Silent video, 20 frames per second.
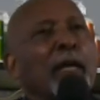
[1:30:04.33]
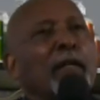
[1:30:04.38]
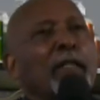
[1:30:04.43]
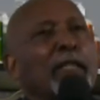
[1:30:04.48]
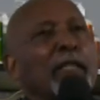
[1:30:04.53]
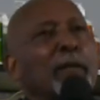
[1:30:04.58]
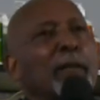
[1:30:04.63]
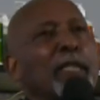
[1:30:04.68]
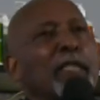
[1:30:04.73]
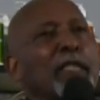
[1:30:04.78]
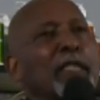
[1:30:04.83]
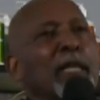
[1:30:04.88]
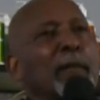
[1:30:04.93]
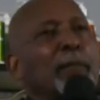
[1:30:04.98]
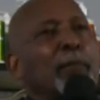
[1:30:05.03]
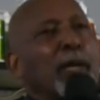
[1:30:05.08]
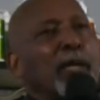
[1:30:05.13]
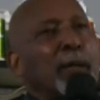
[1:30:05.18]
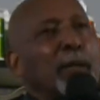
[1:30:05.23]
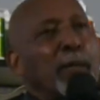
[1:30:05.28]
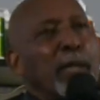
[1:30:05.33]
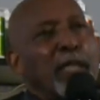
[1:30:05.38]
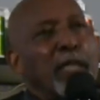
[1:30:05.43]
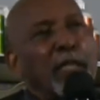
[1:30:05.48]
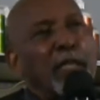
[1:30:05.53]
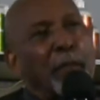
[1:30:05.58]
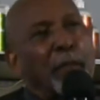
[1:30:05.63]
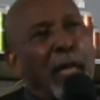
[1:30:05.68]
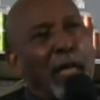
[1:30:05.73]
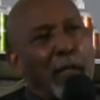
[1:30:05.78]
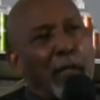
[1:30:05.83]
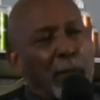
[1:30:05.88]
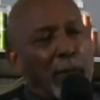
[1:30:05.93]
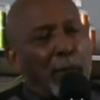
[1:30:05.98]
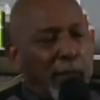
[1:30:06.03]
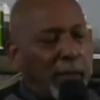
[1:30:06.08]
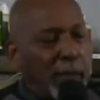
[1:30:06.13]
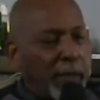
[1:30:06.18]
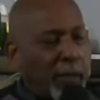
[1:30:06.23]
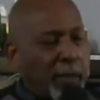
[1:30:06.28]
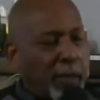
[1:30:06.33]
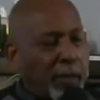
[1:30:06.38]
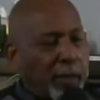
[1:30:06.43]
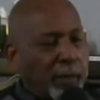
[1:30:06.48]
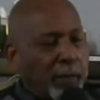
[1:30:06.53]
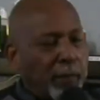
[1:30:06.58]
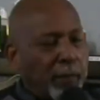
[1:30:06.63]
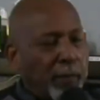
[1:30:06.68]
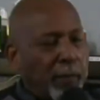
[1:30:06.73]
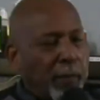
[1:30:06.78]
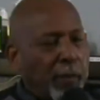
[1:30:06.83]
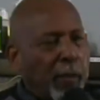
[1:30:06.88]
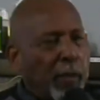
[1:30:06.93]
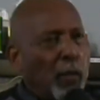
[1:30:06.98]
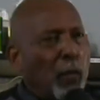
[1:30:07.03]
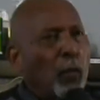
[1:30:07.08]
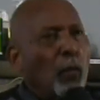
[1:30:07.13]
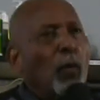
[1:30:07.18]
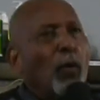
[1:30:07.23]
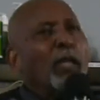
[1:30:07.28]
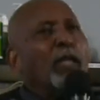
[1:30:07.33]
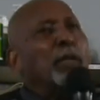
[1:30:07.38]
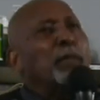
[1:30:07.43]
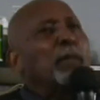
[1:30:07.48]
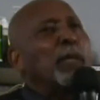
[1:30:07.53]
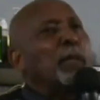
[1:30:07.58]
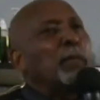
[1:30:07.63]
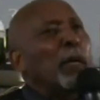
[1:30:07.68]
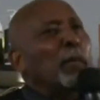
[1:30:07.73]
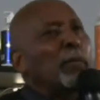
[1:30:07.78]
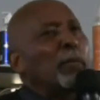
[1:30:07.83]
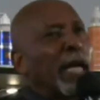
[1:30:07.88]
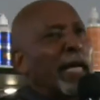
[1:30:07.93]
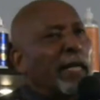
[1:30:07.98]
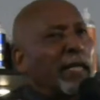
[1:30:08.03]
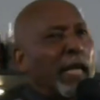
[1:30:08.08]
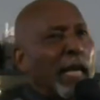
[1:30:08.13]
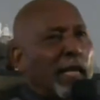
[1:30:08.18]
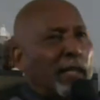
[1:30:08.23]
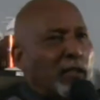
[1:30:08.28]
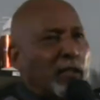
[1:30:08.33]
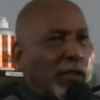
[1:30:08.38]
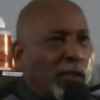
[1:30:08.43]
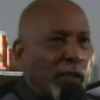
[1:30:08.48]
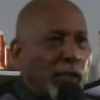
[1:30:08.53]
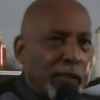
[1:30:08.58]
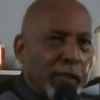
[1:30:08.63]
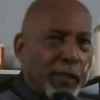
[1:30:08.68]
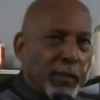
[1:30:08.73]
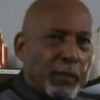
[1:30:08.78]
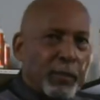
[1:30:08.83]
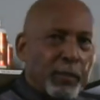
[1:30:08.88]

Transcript: Somebody said, Brother Minister Malcolm X, what do you mean by black nationalism?